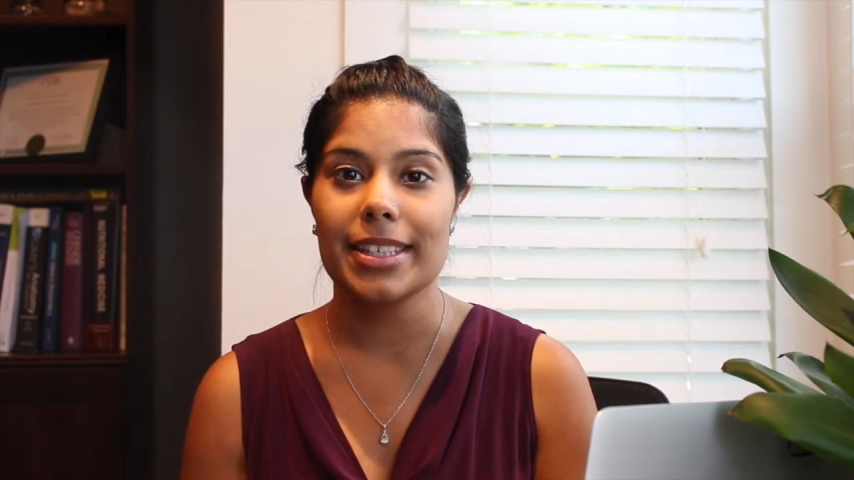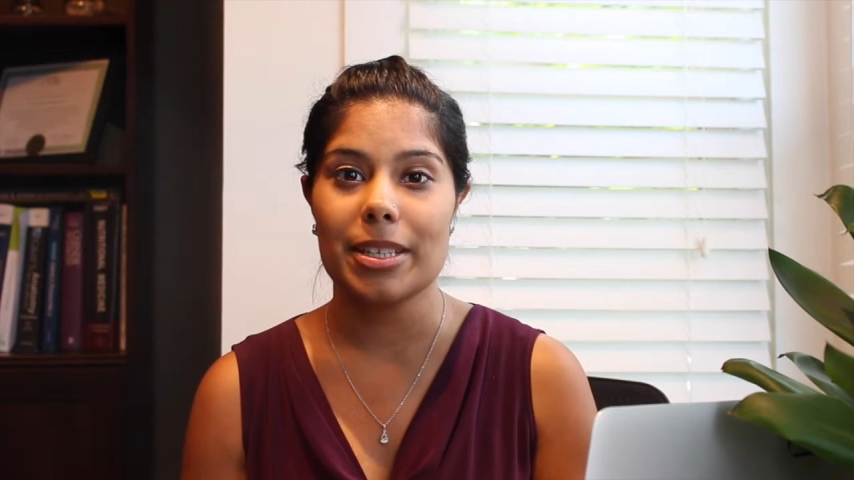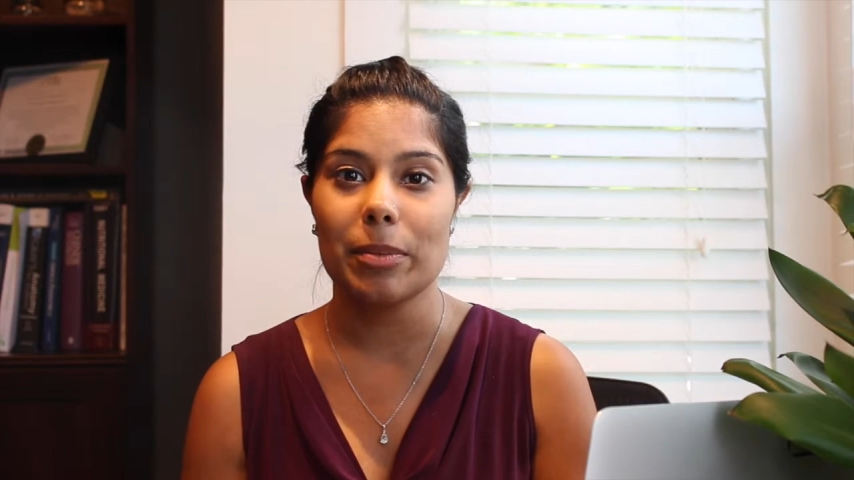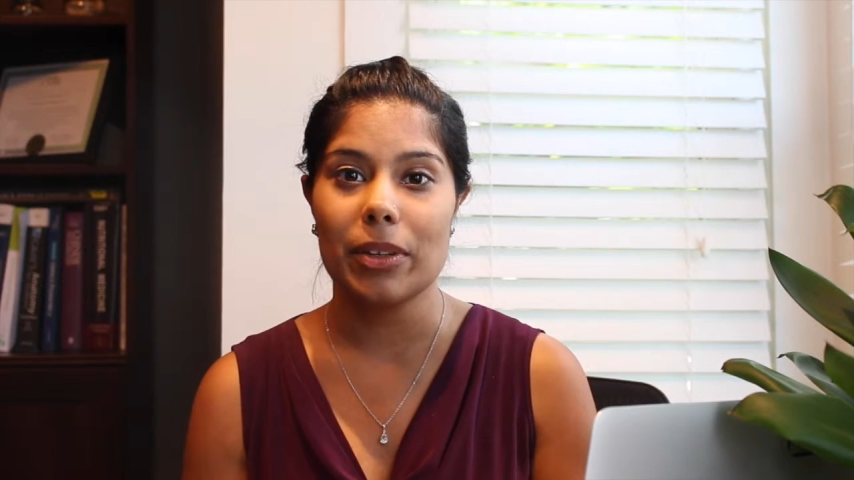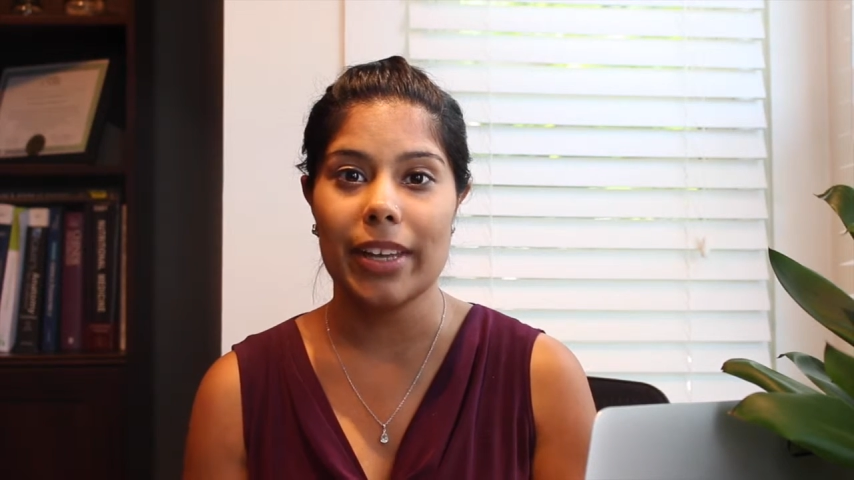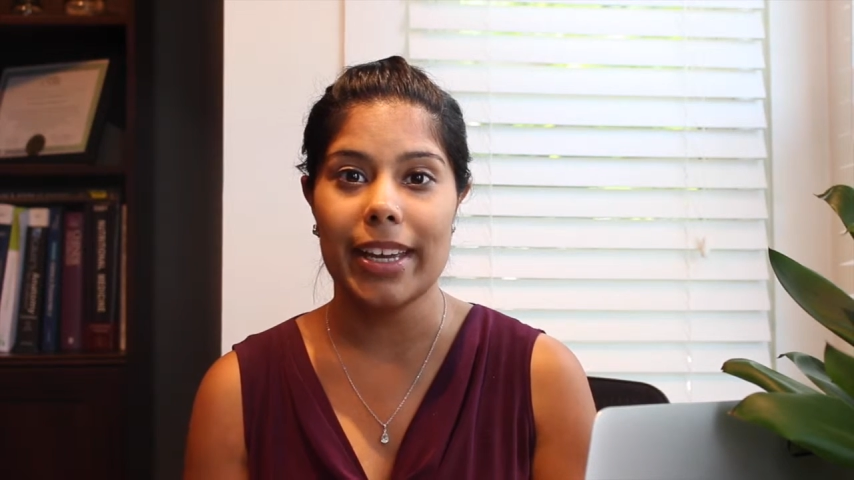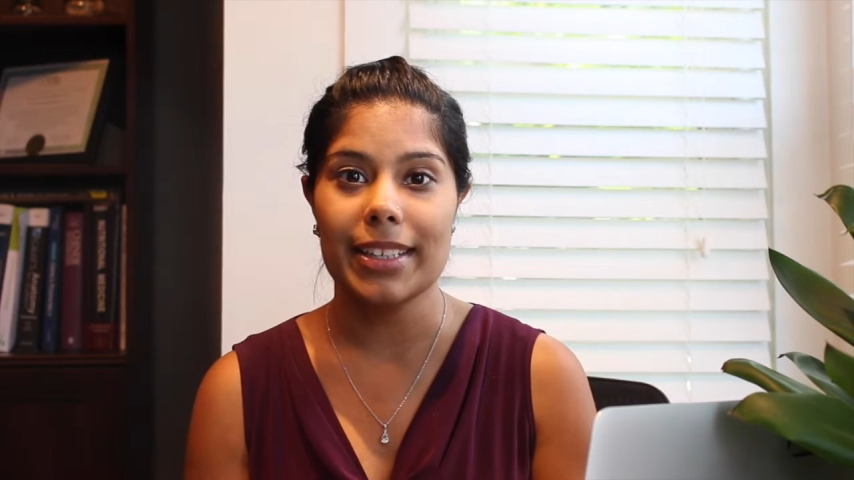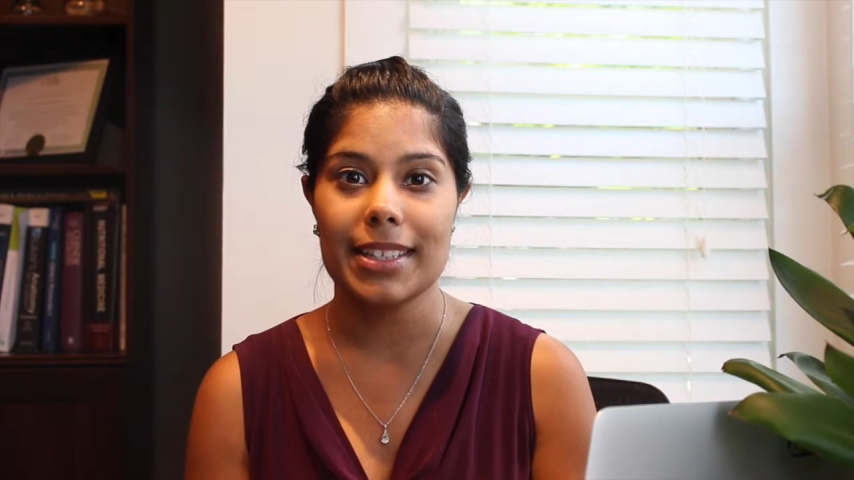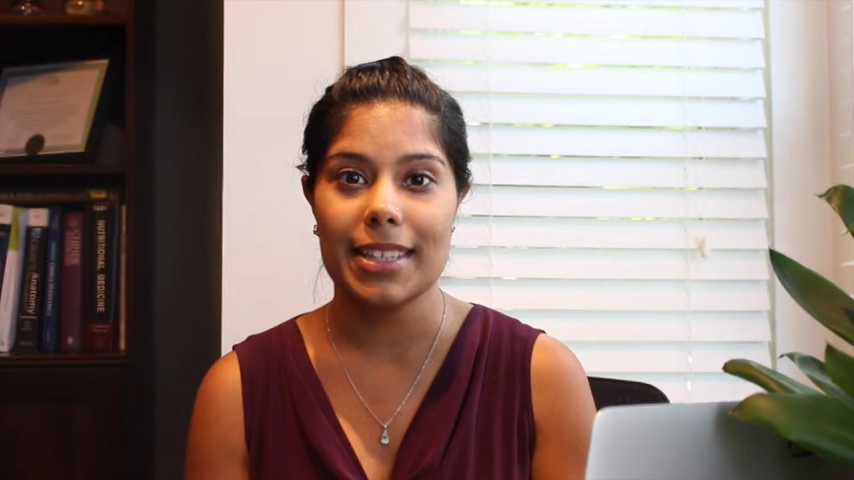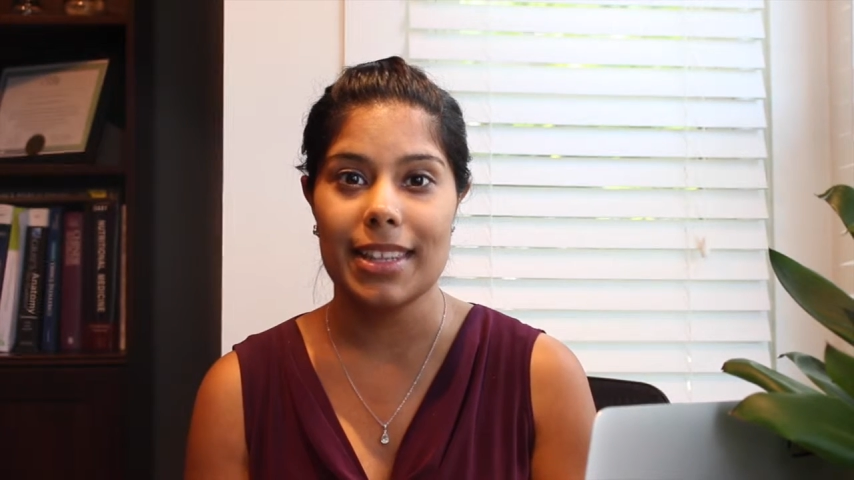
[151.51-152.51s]

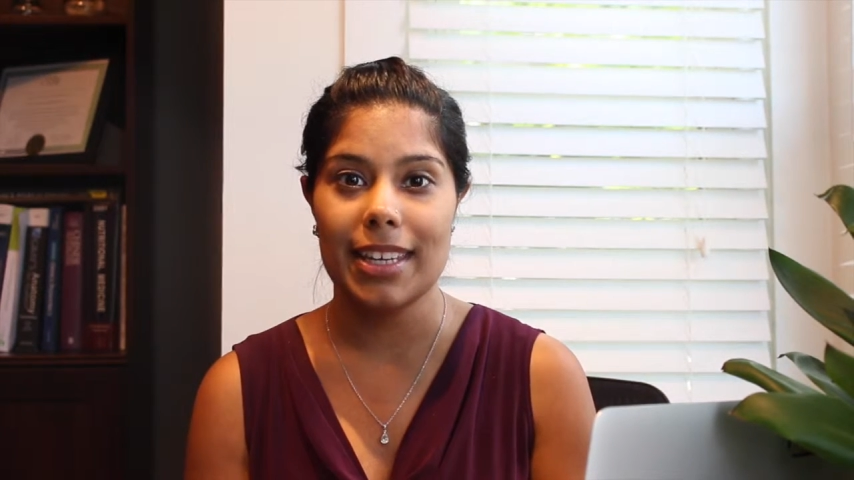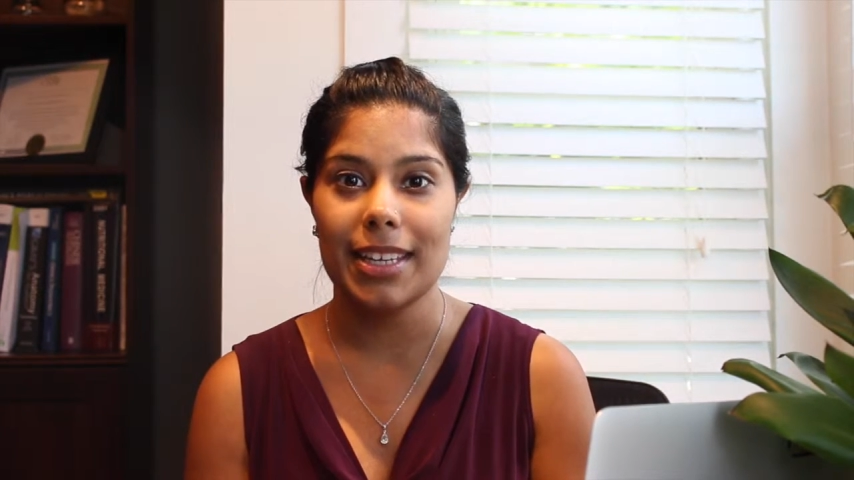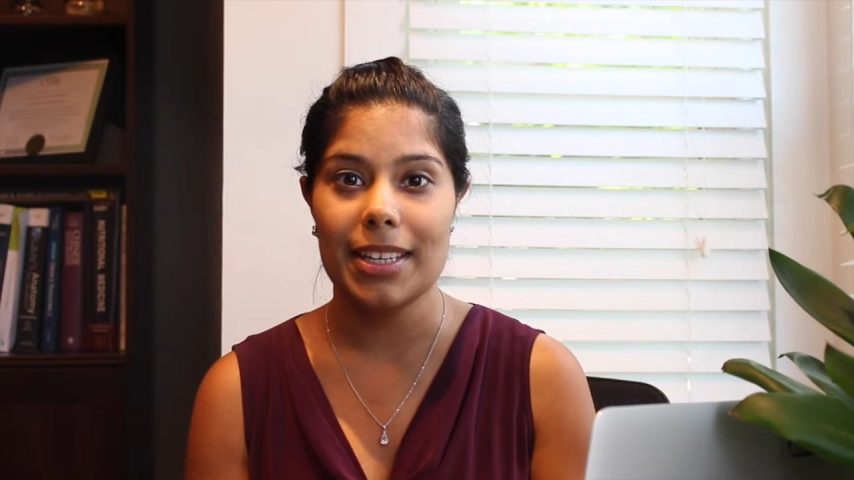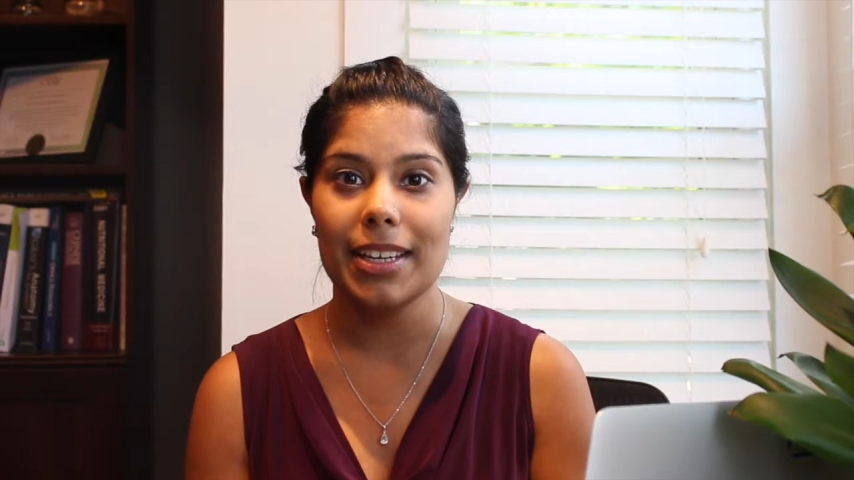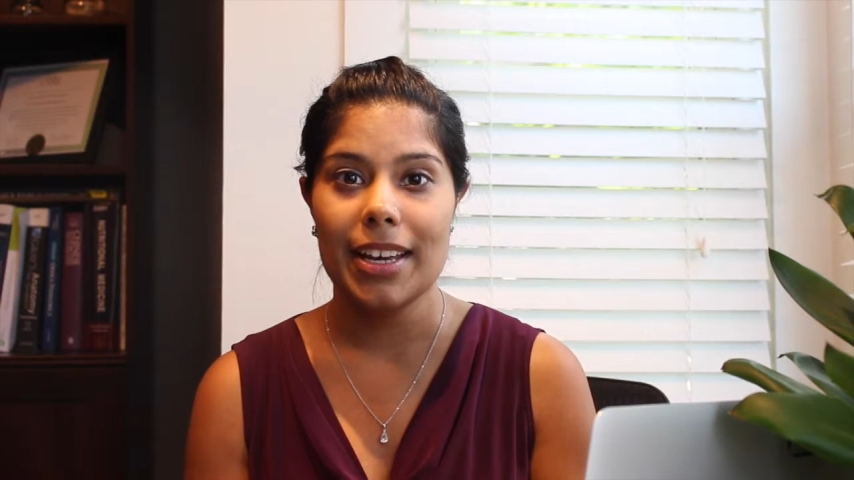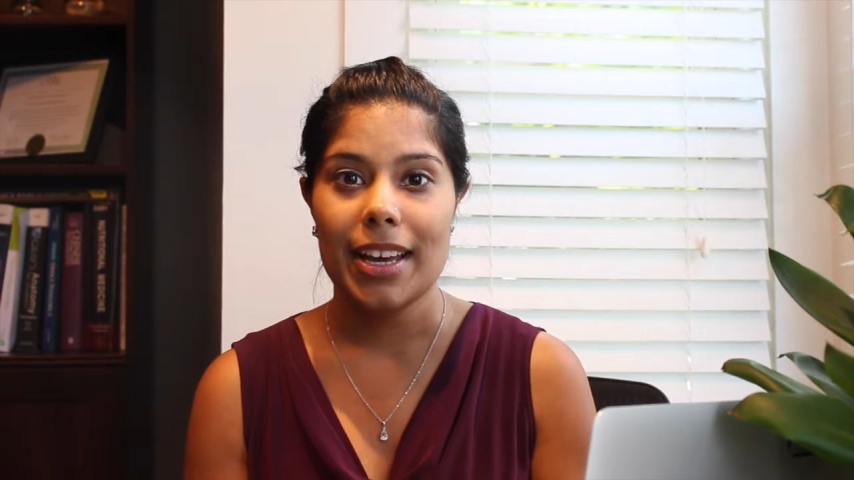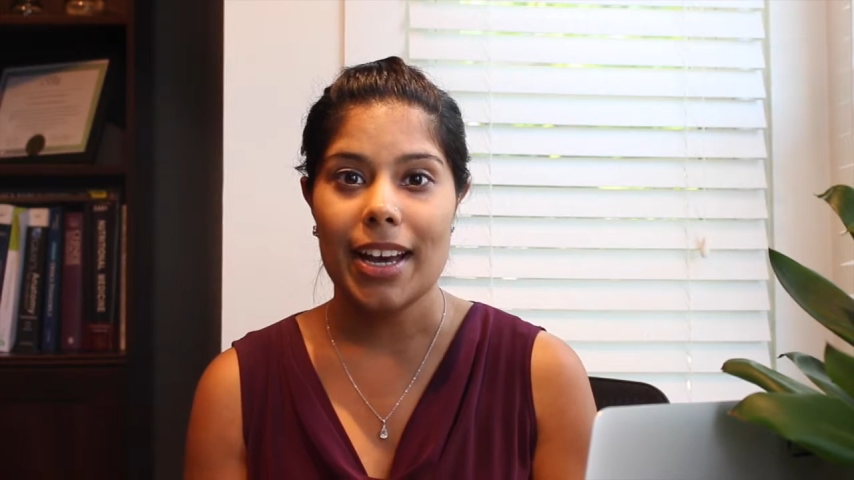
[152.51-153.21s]
stimulates the